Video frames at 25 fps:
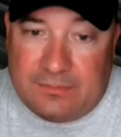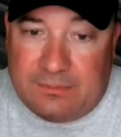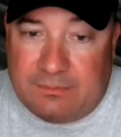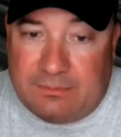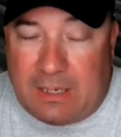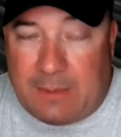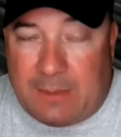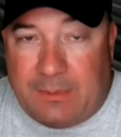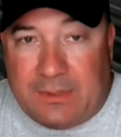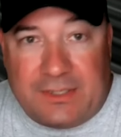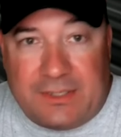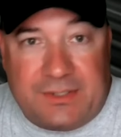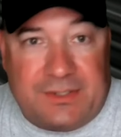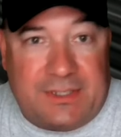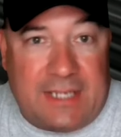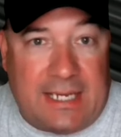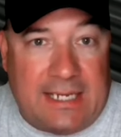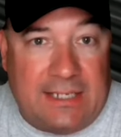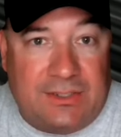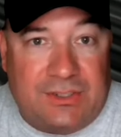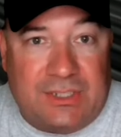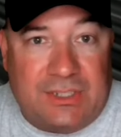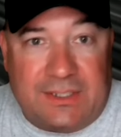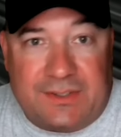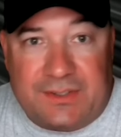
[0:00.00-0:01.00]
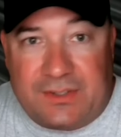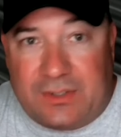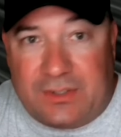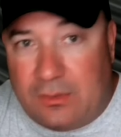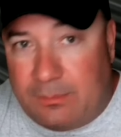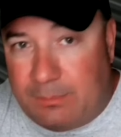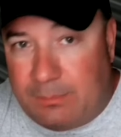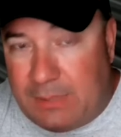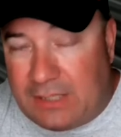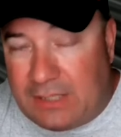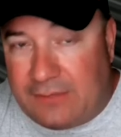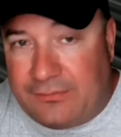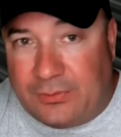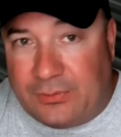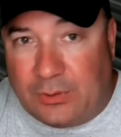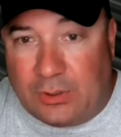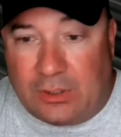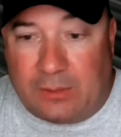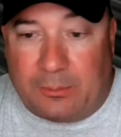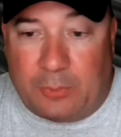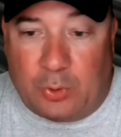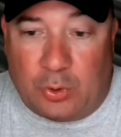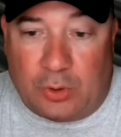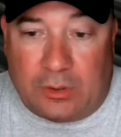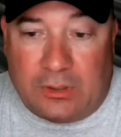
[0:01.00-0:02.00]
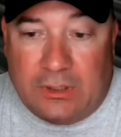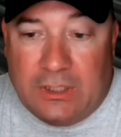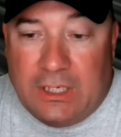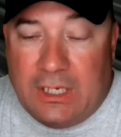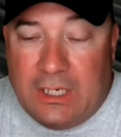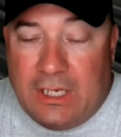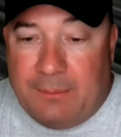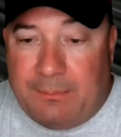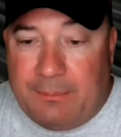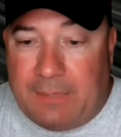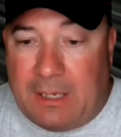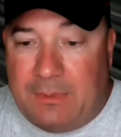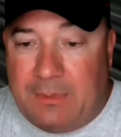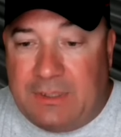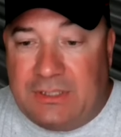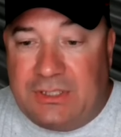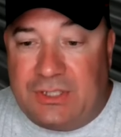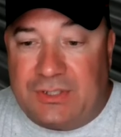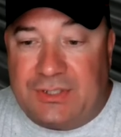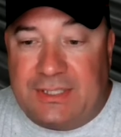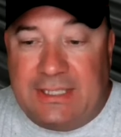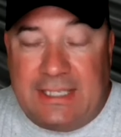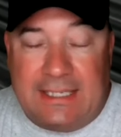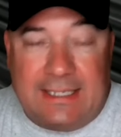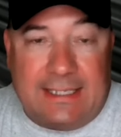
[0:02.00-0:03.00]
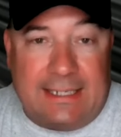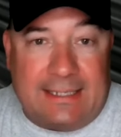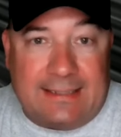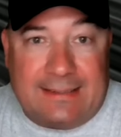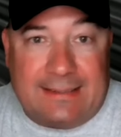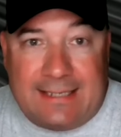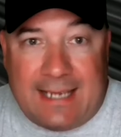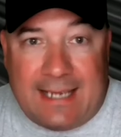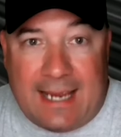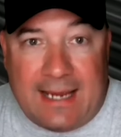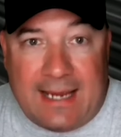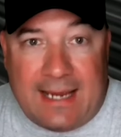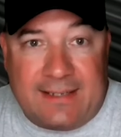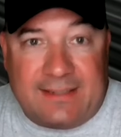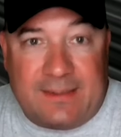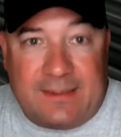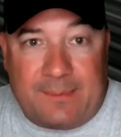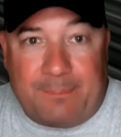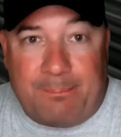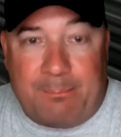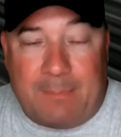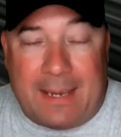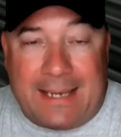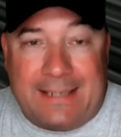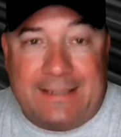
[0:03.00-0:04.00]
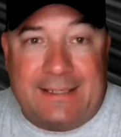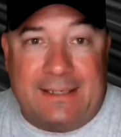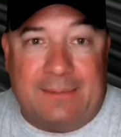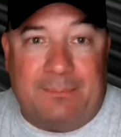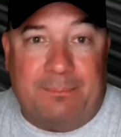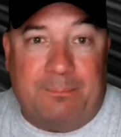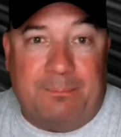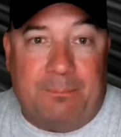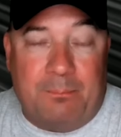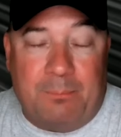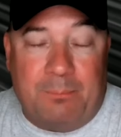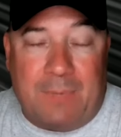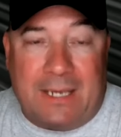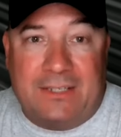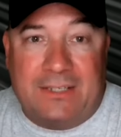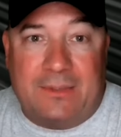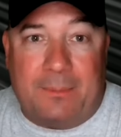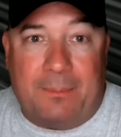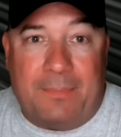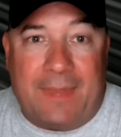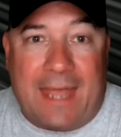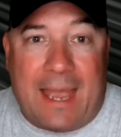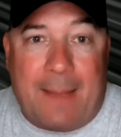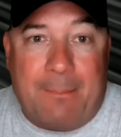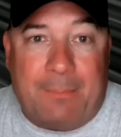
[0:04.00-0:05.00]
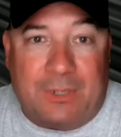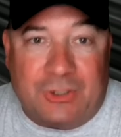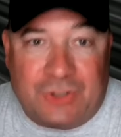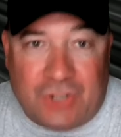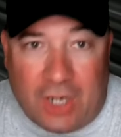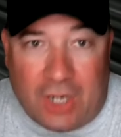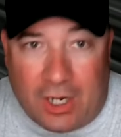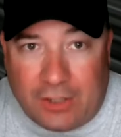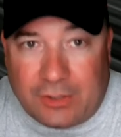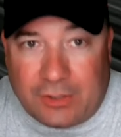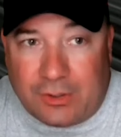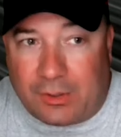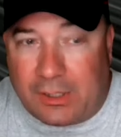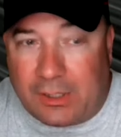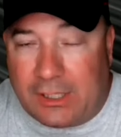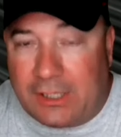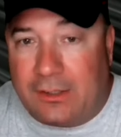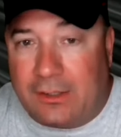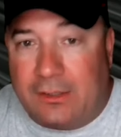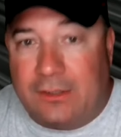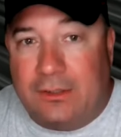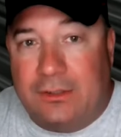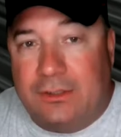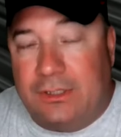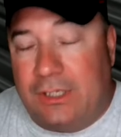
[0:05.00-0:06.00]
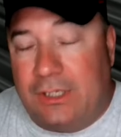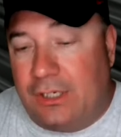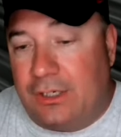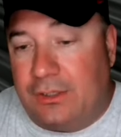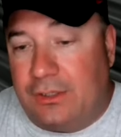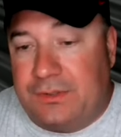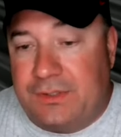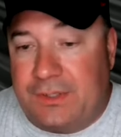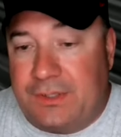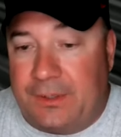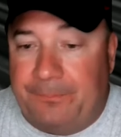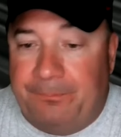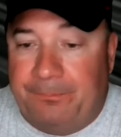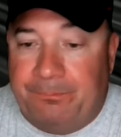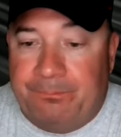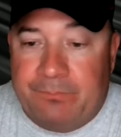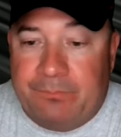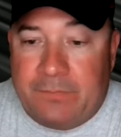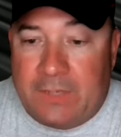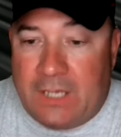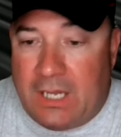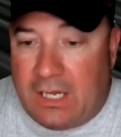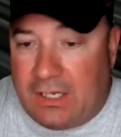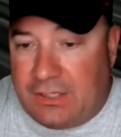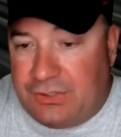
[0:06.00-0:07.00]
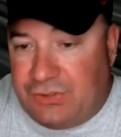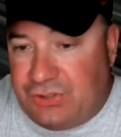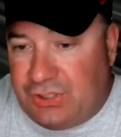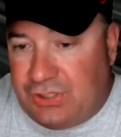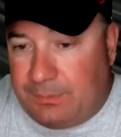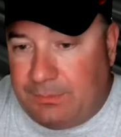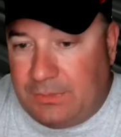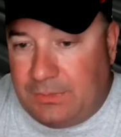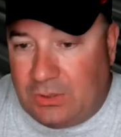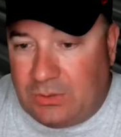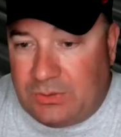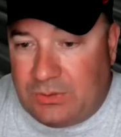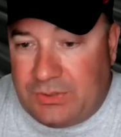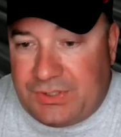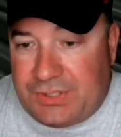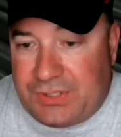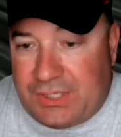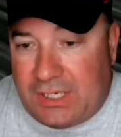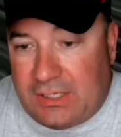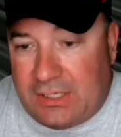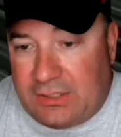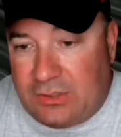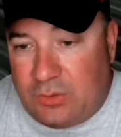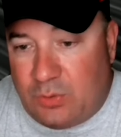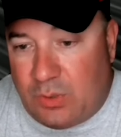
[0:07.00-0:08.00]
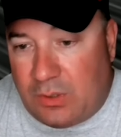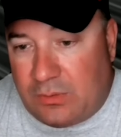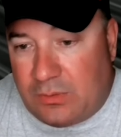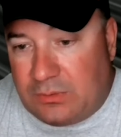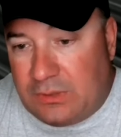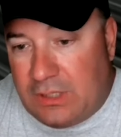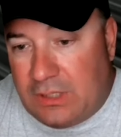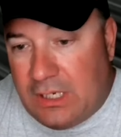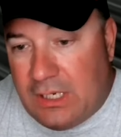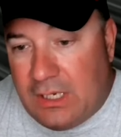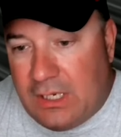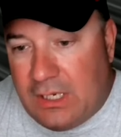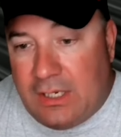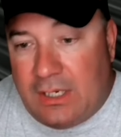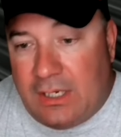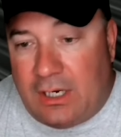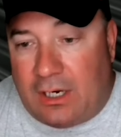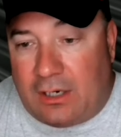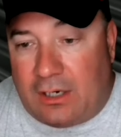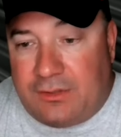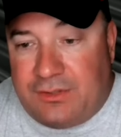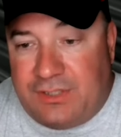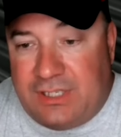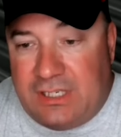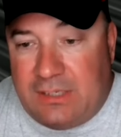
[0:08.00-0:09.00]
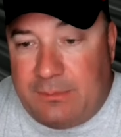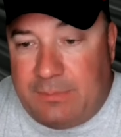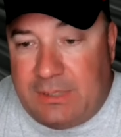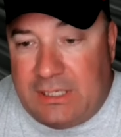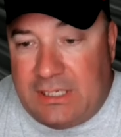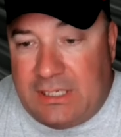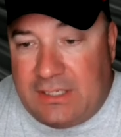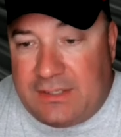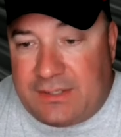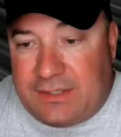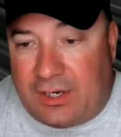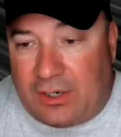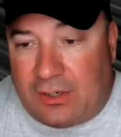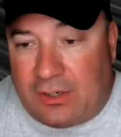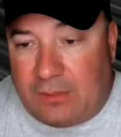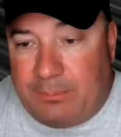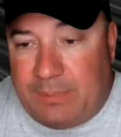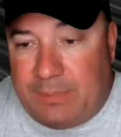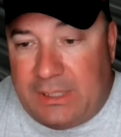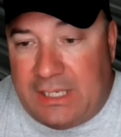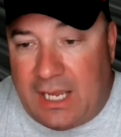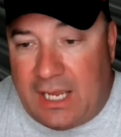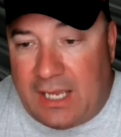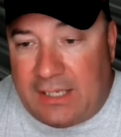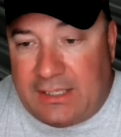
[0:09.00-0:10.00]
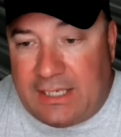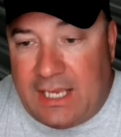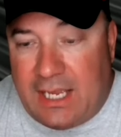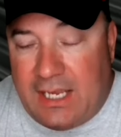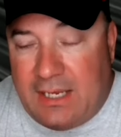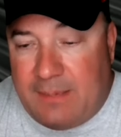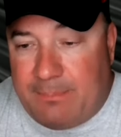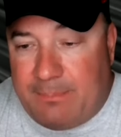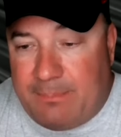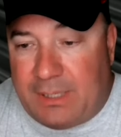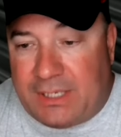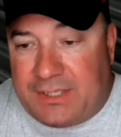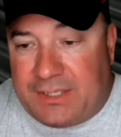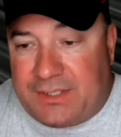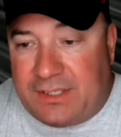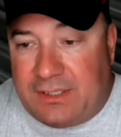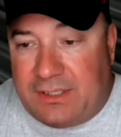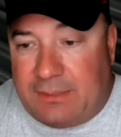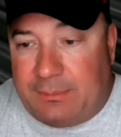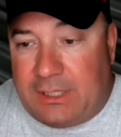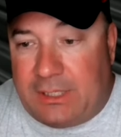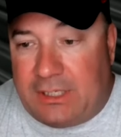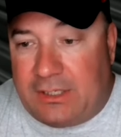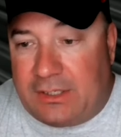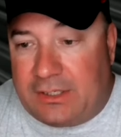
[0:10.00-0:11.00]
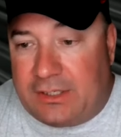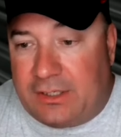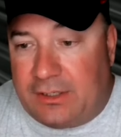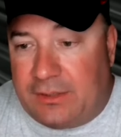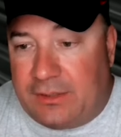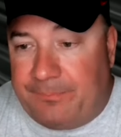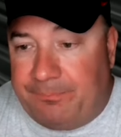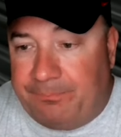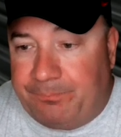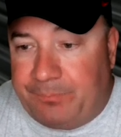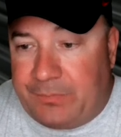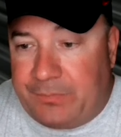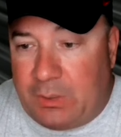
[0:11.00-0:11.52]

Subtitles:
maybe the stage gets too big for them, or maybe just getting a taste makes them that much hungrier. You know, so Jim Knowles said, quote, "Our DBs are BIA best in America.